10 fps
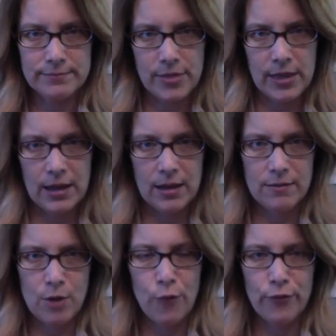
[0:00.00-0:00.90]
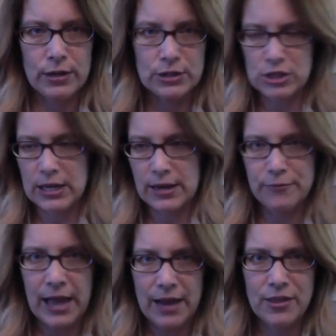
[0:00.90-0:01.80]
thing over it, just like a
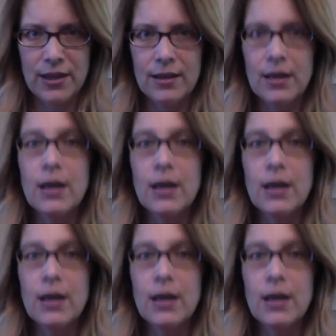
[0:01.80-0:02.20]
flat thing?